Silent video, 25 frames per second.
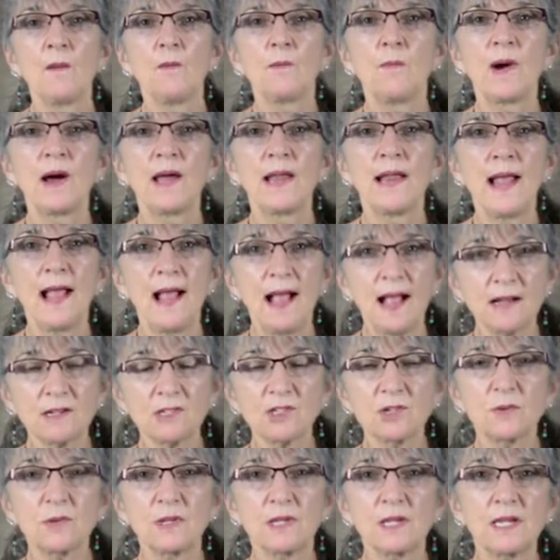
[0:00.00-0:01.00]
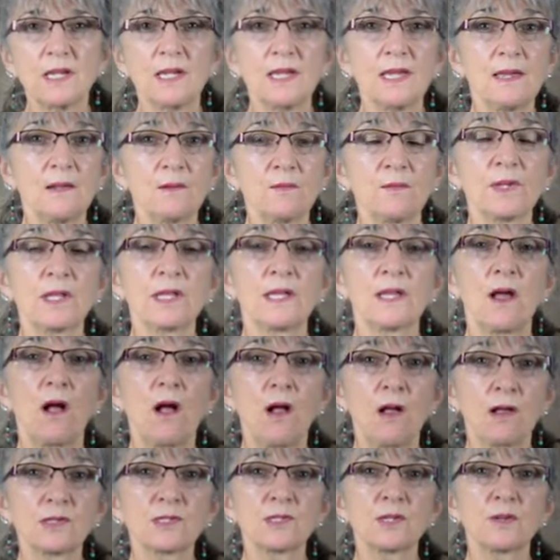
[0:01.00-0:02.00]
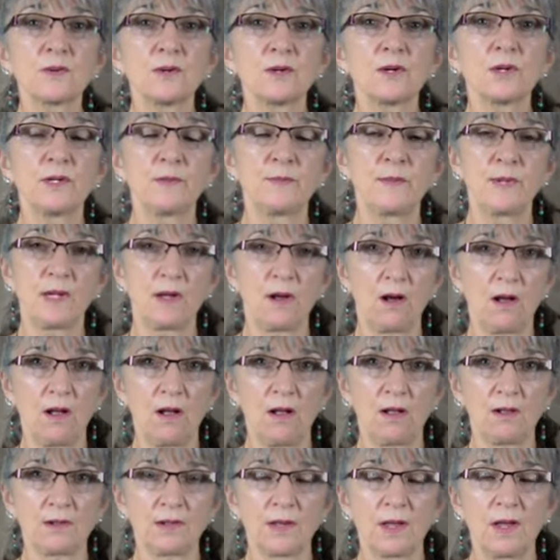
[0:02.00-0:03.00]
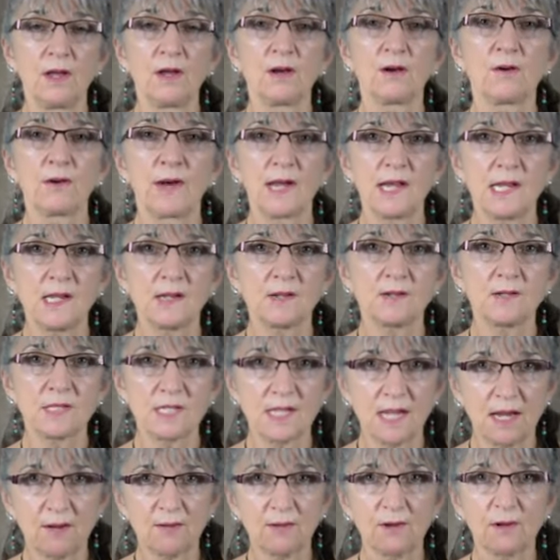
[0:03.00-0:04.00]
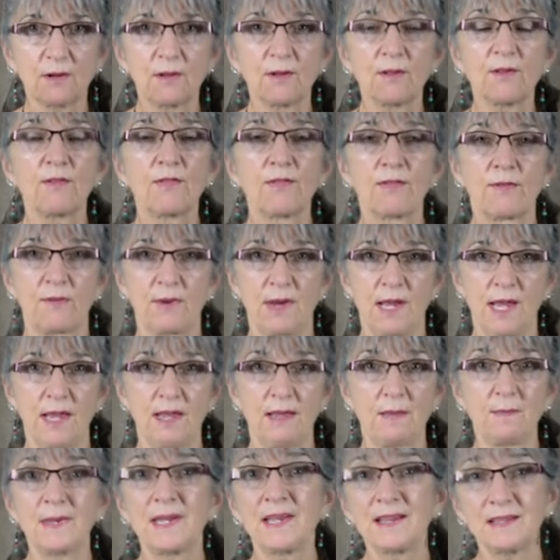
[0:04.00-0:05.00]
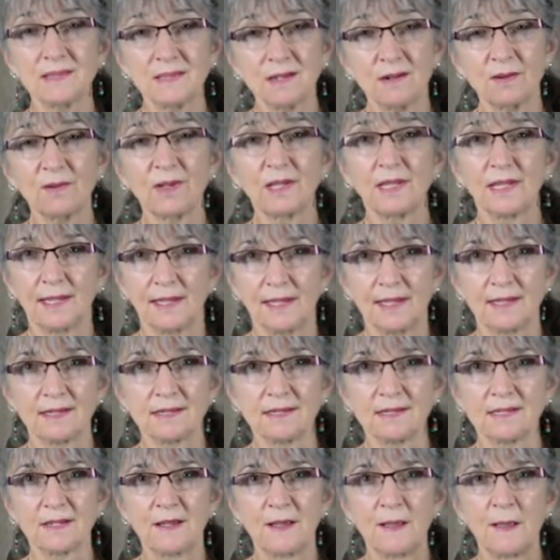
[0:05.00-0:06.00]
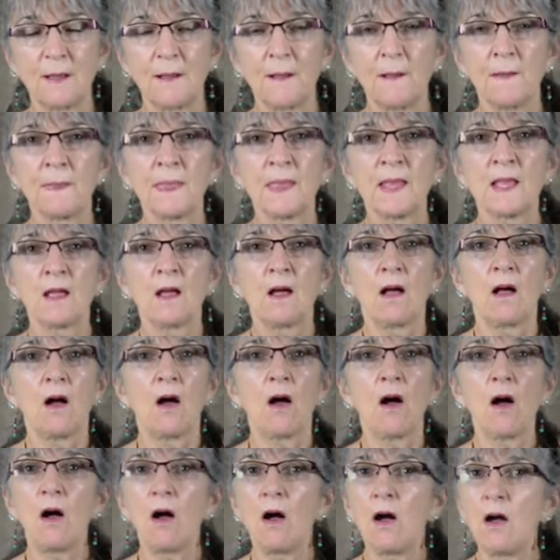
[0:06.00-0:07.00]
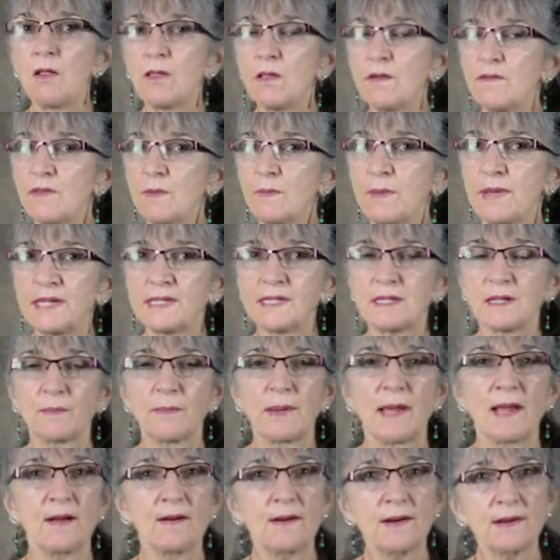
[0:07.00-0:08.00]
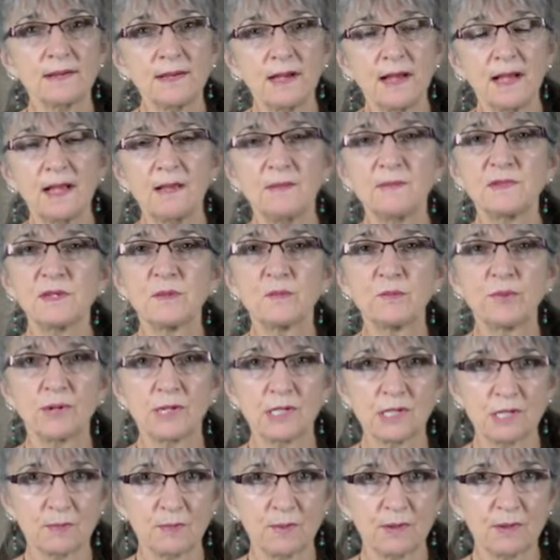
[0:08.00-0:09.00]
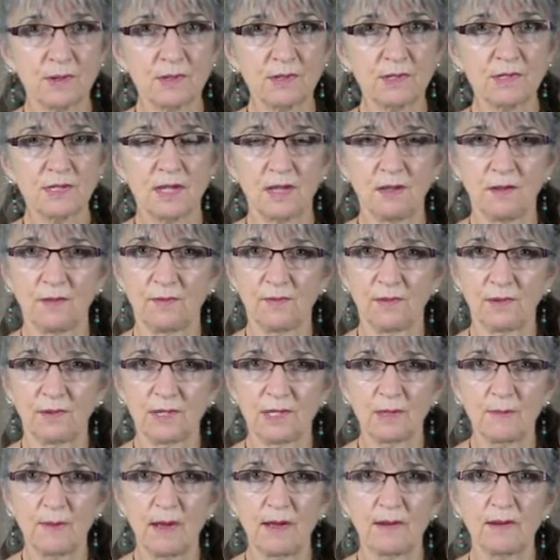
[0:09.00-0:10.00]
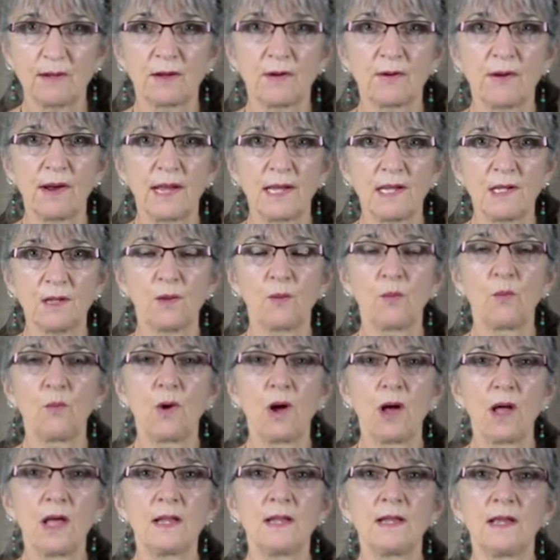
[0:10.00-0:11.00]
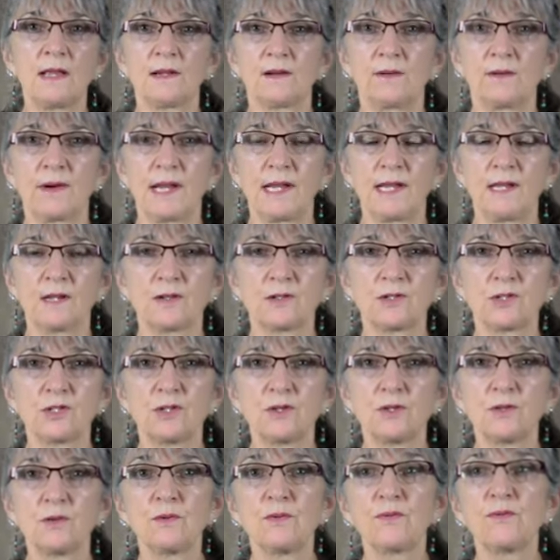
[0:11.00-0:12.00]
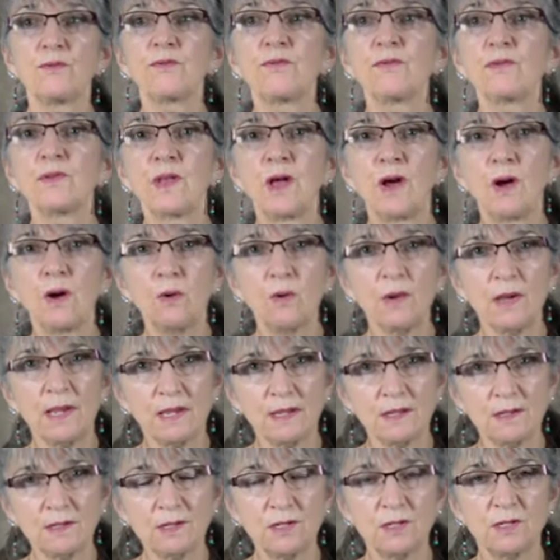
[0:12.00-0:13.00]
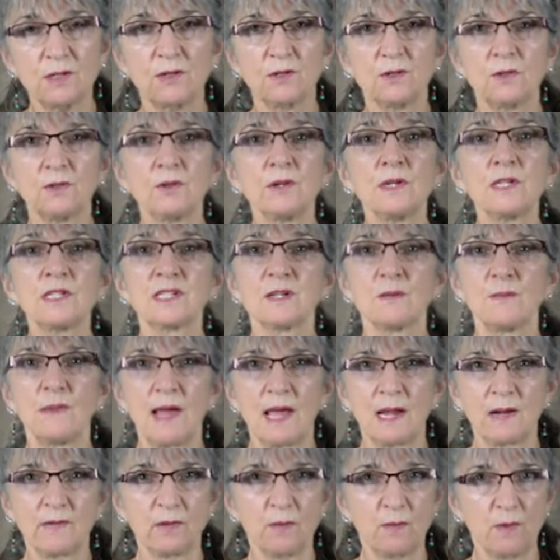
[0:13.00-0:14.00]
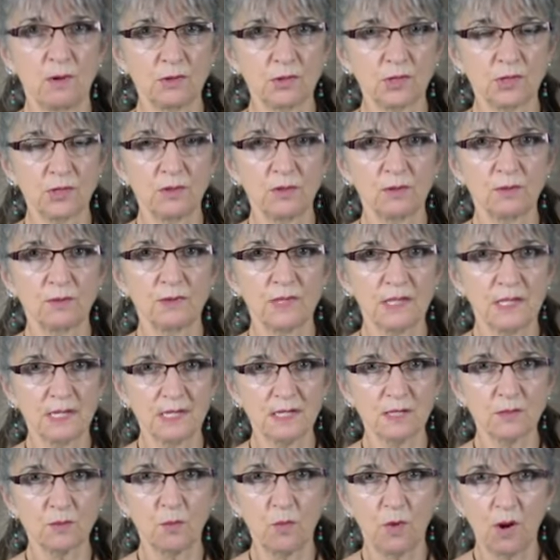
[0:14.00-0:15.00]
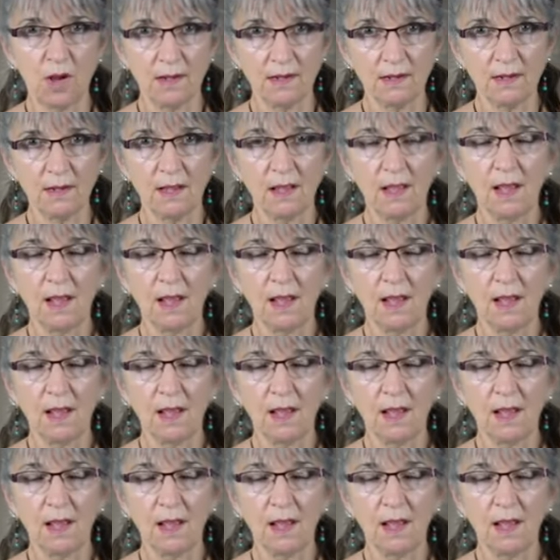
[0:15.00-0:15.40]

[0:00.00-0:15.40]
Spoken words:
But actually, it really also could be called CranioSacral 3, because it really is. All of the basic paradigms and principles that you've learned about in Cranial 1 and Cranial 2 flow into SomatoEmotional Release 1.